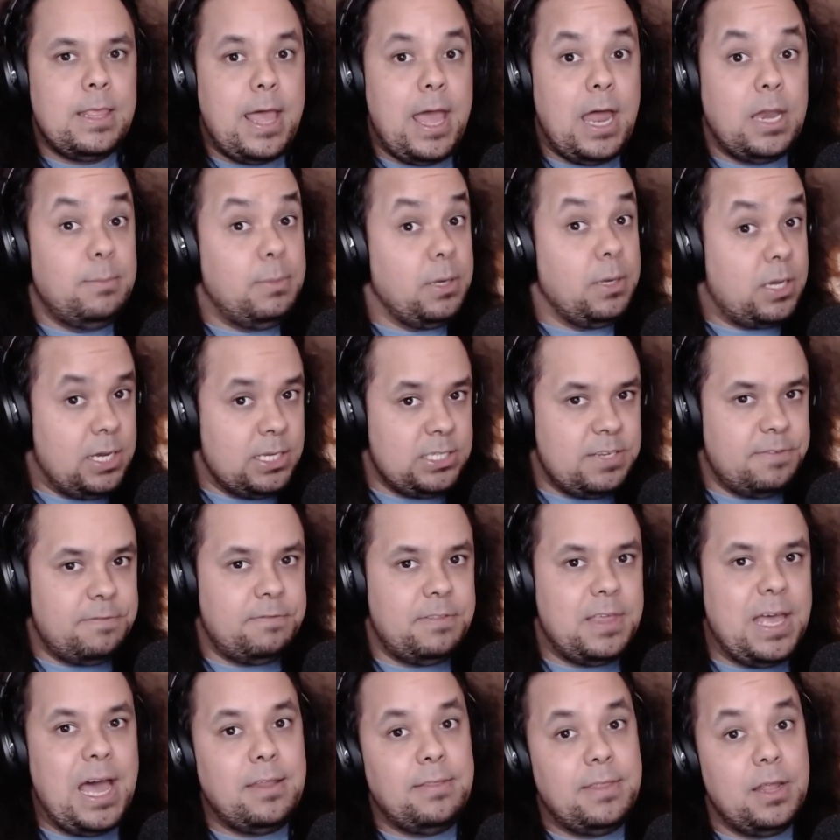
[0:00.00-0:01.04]
And because of
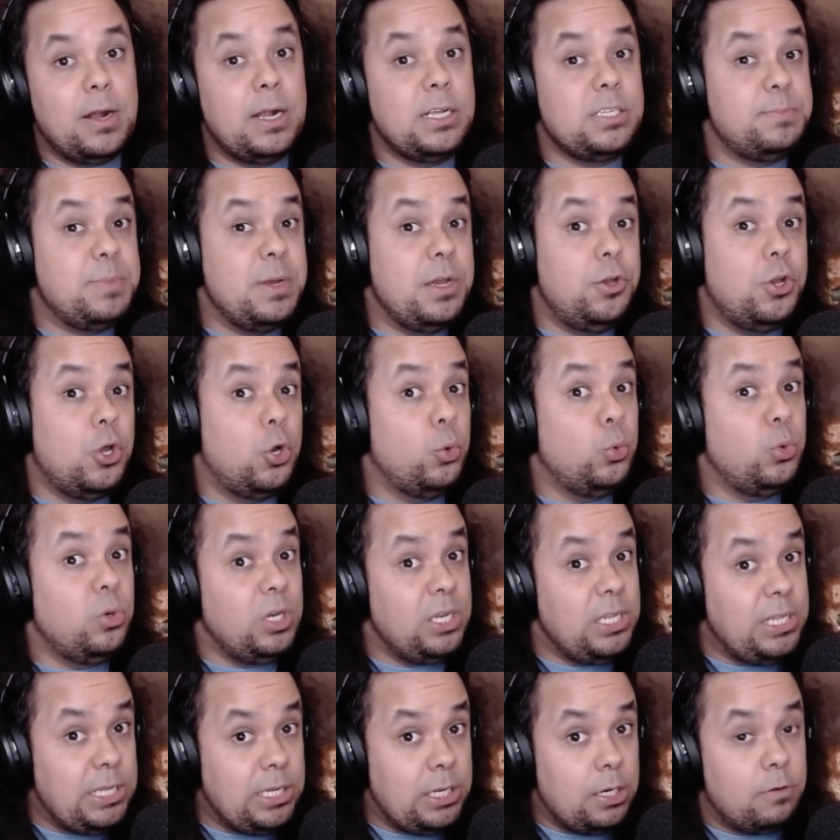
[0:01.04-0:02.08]
that, there has been no
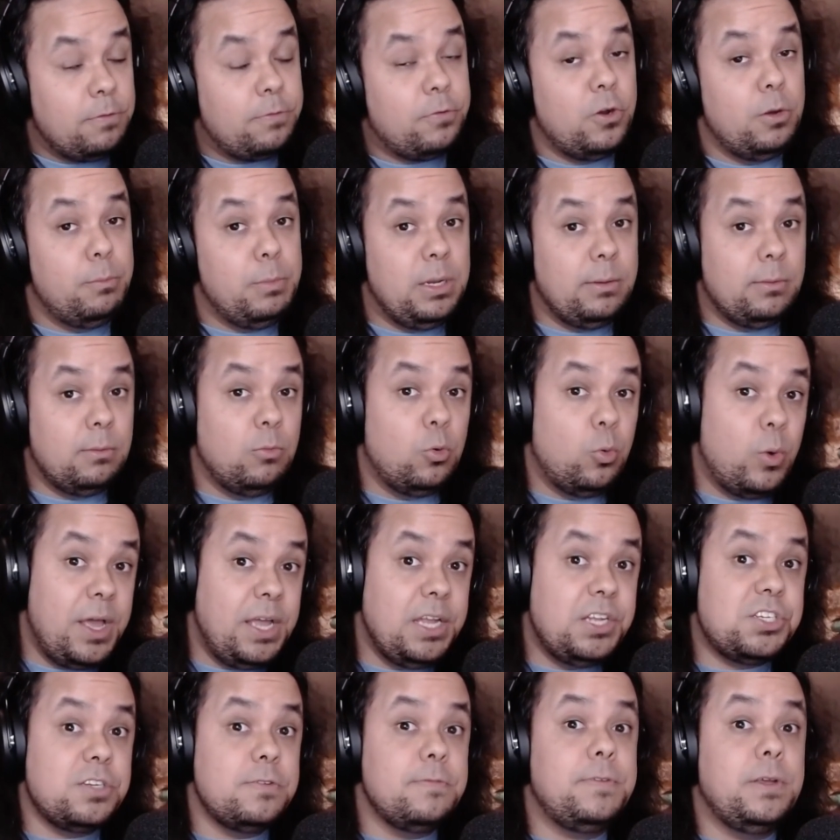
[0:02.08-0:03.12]
need for a minimum
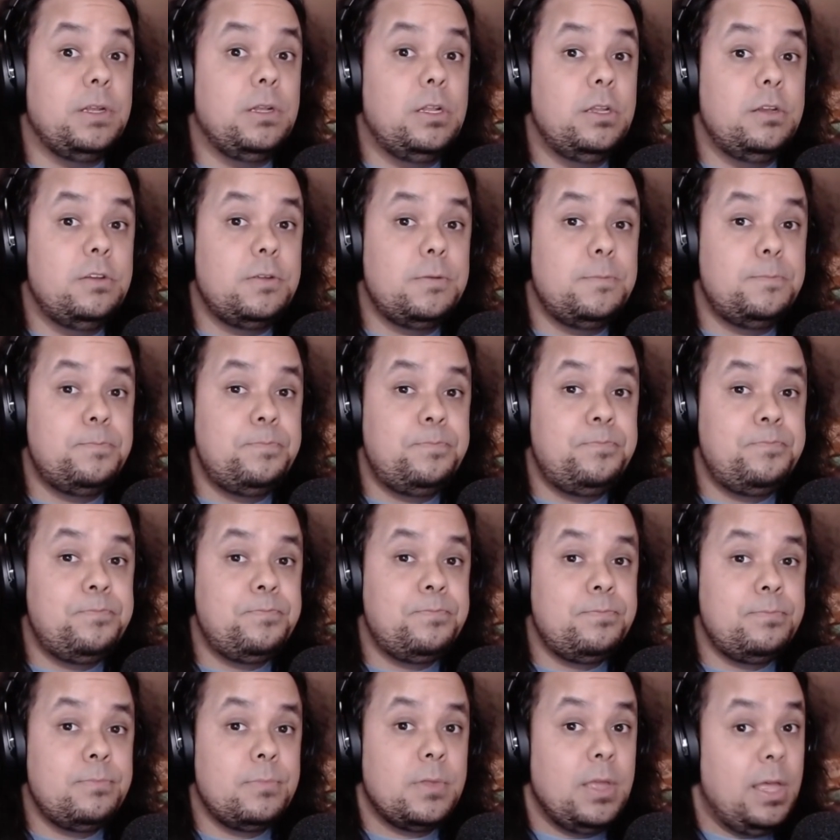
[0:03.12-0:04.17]
wage in Finland.
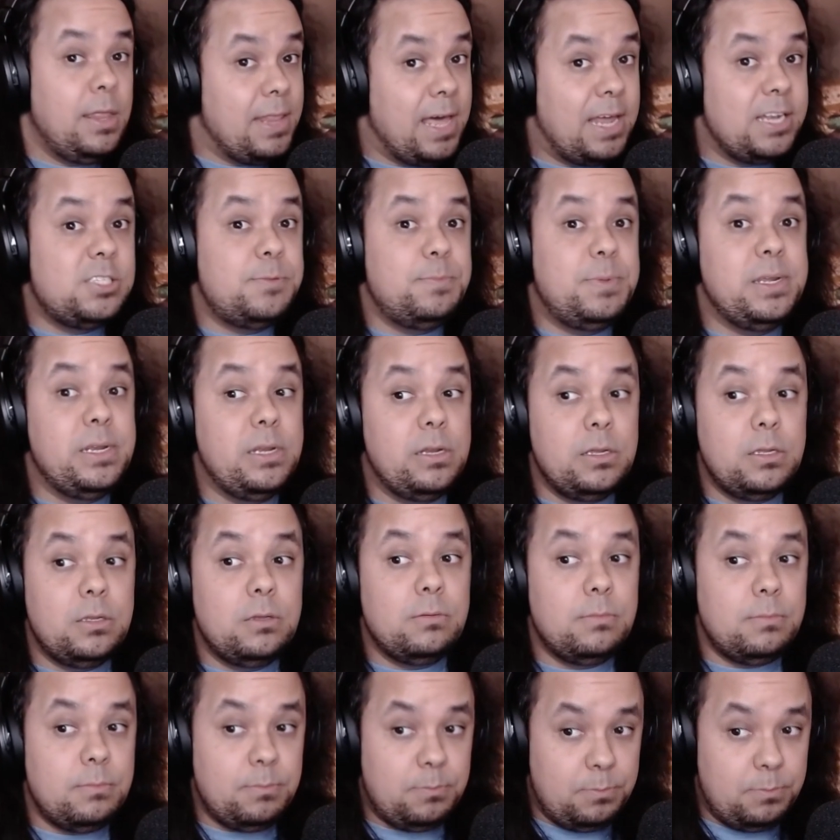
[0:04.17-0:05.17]
And that has been